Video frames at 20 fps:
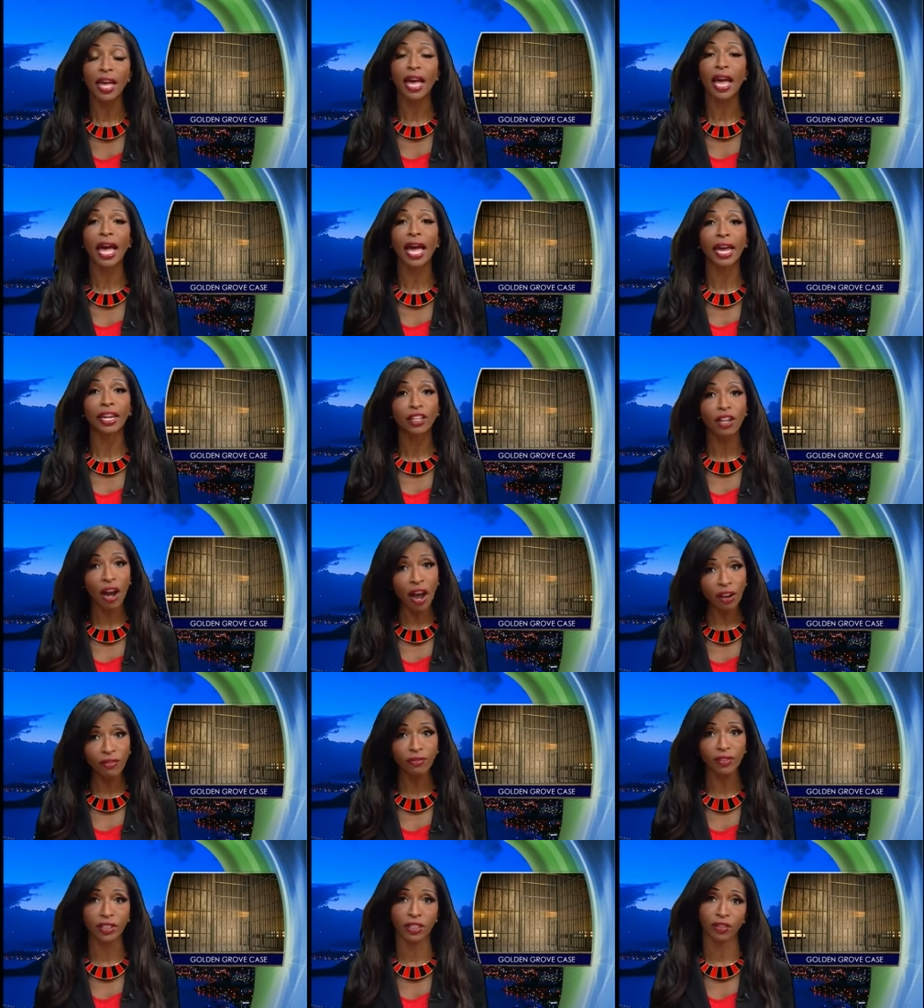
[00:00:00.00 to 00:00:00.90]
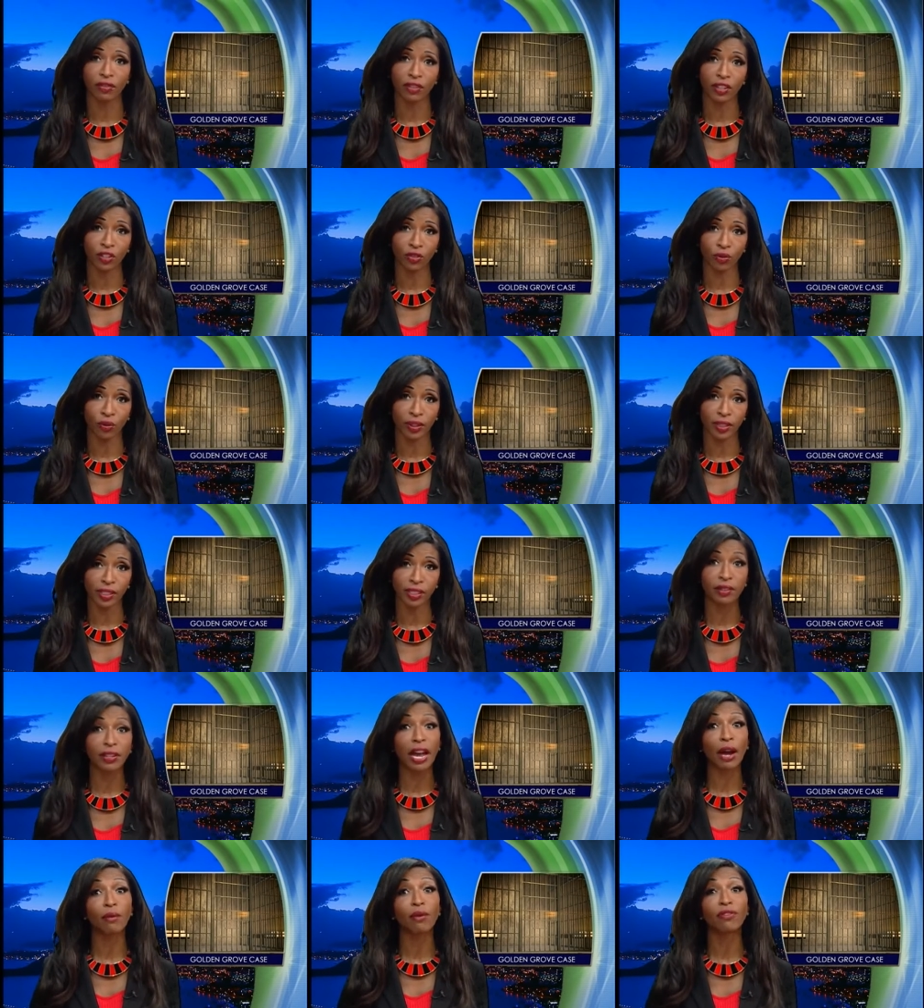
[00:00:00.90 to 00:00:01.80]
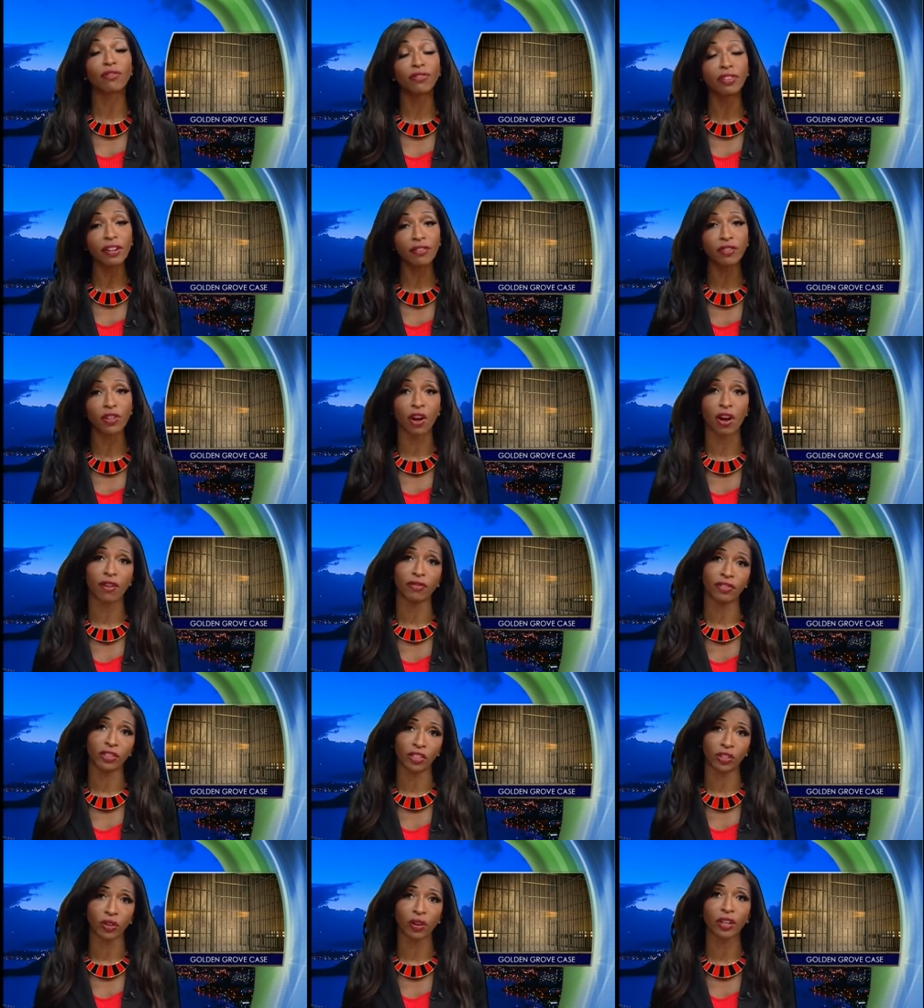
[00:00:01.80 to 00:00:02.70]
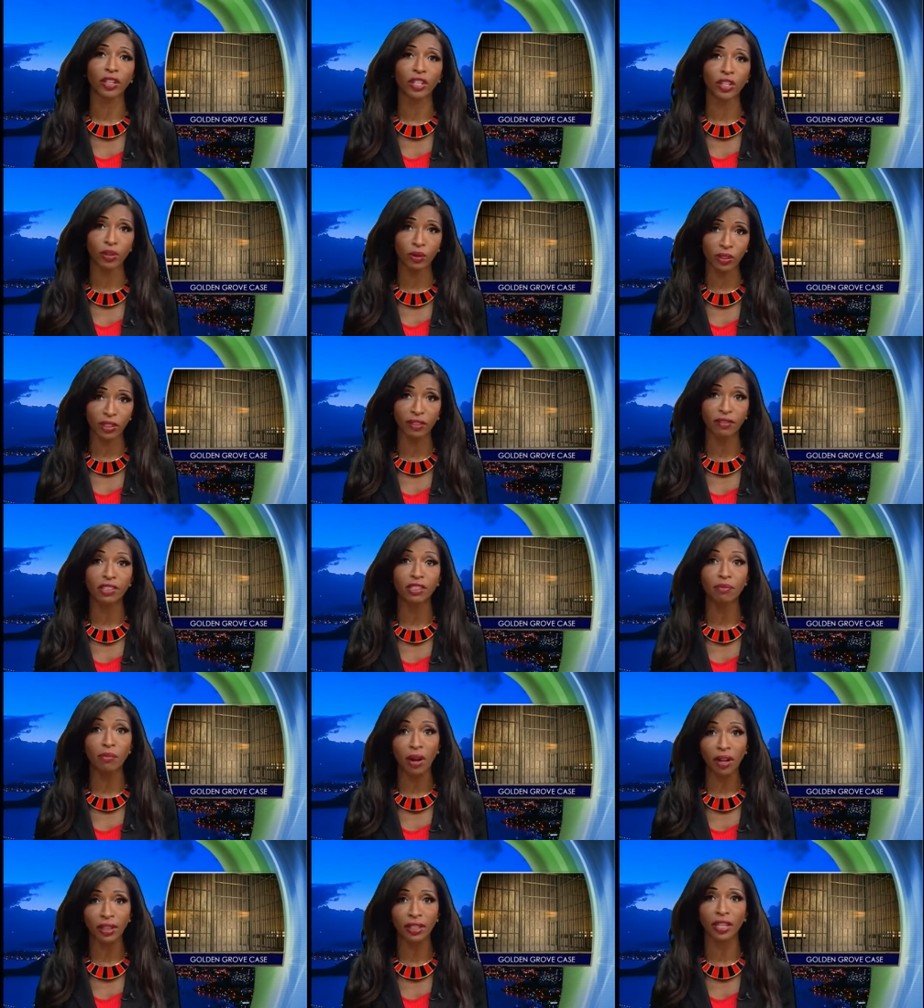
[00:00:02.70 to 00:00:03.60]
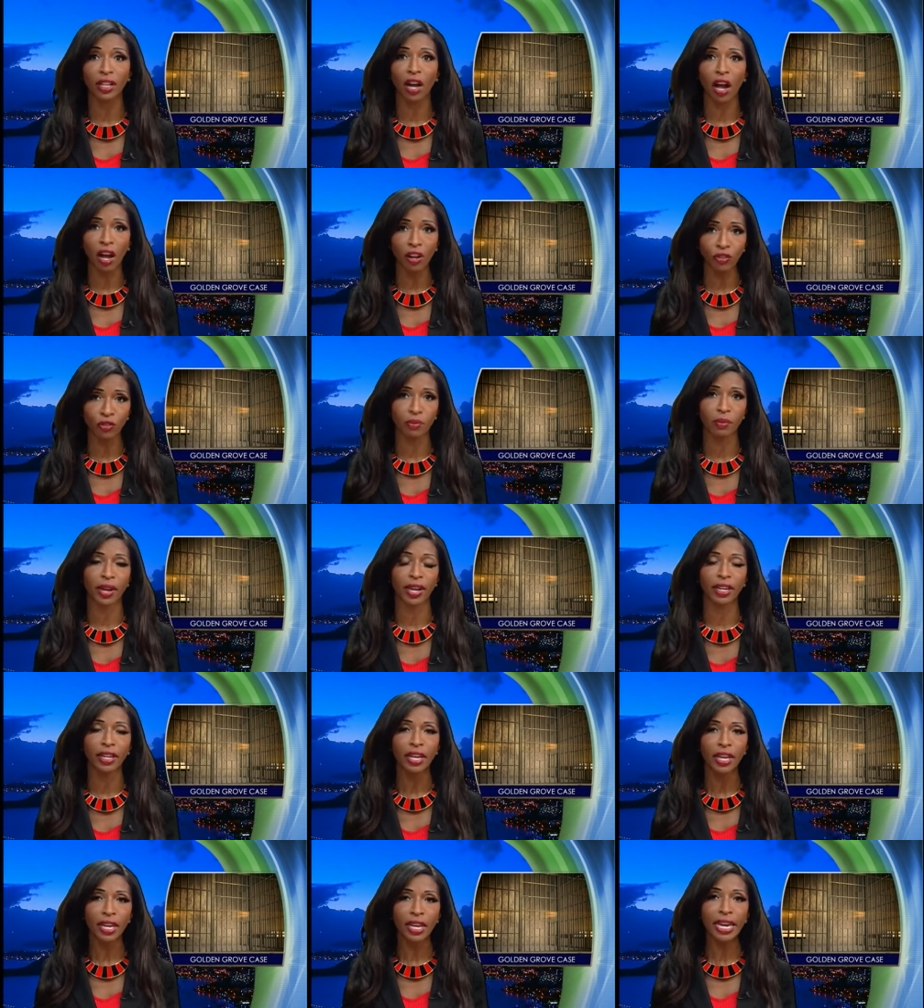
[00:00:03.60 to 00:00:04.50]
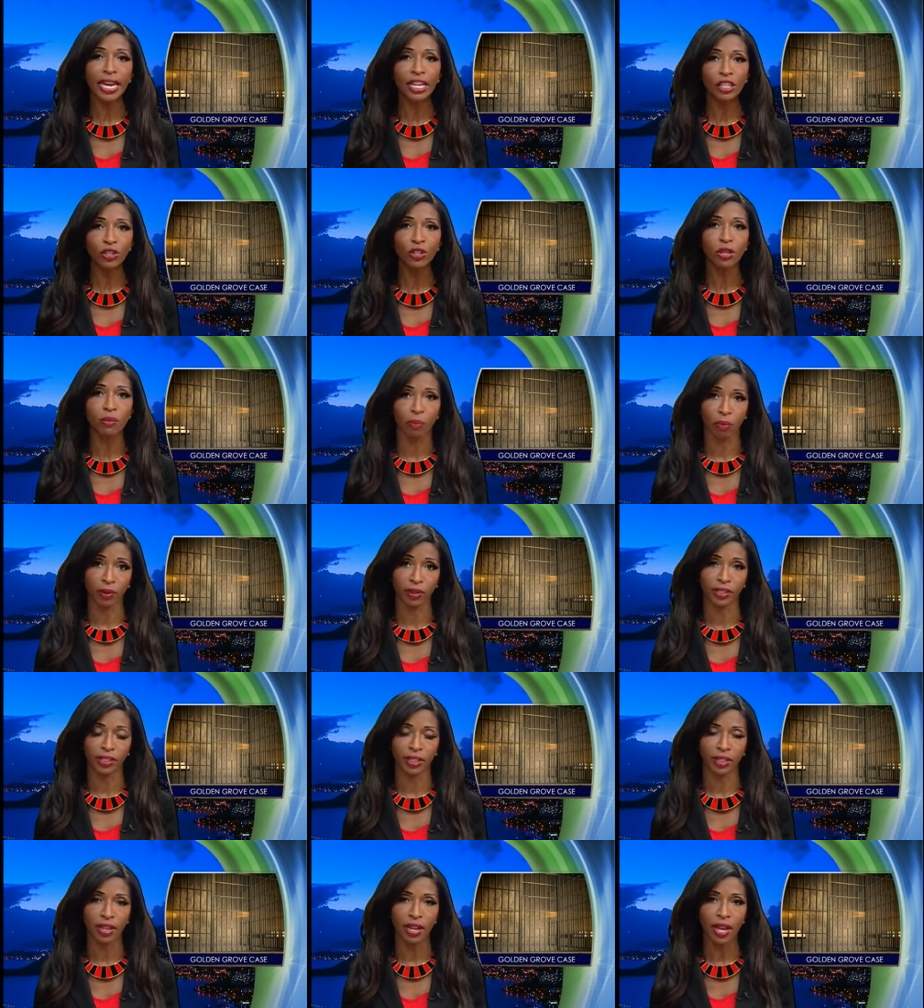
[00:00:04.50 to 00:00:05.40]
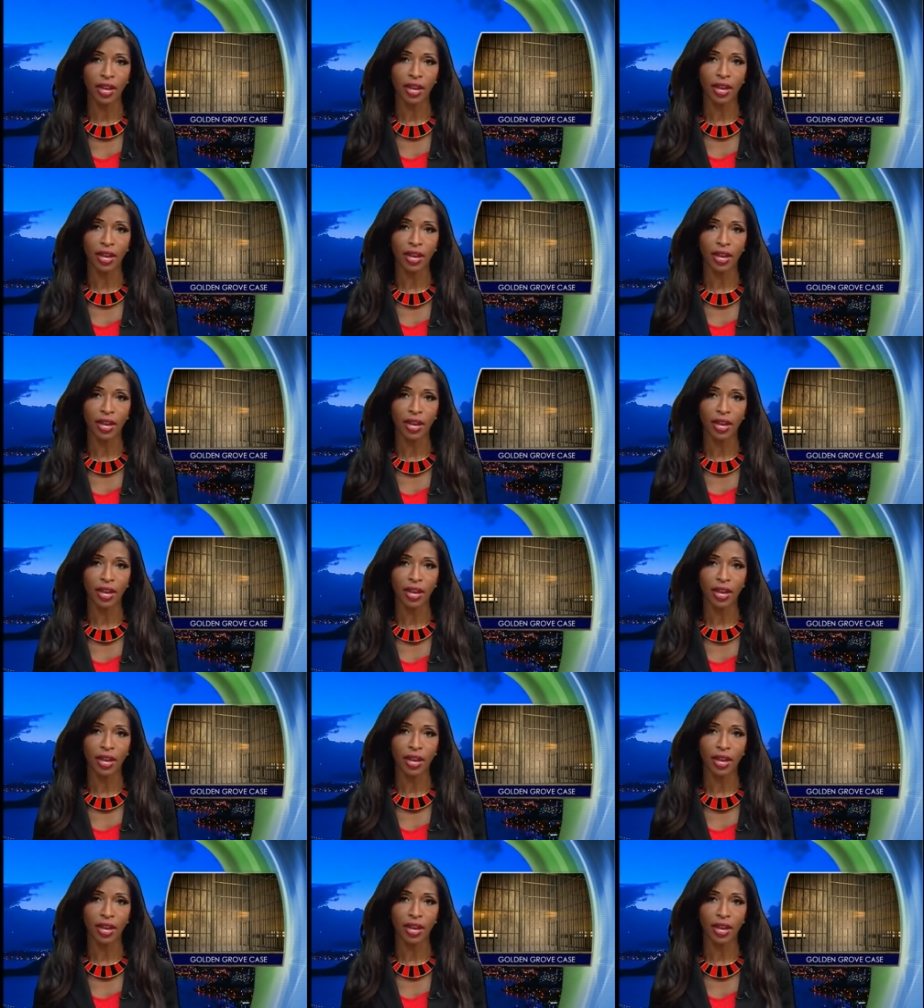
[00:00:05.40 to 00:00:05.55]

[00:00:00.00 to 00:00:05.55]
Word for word: and conflict of interest. Now, a fifth officer accused of smuggling contraband into the prison